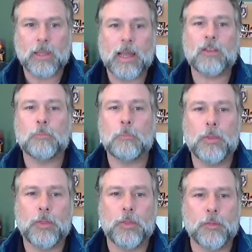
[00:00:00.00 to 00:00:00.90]
In the last
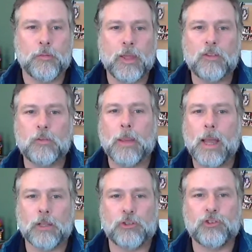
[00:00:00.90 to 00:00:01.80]
month, the Fed's
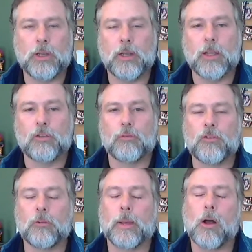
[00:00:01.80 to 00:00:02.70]
balance sheet has
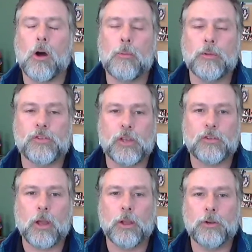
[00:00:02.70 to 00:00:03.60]
risen by almost
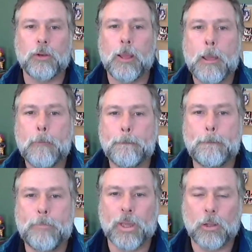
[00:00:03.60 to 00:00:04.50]
$600
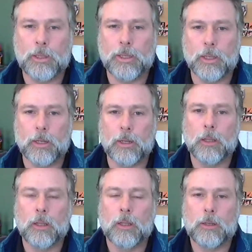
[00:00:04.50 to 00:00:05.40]

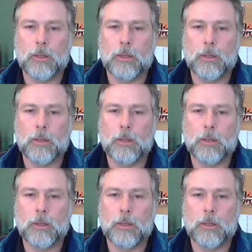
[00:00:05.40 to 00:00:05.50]
billion.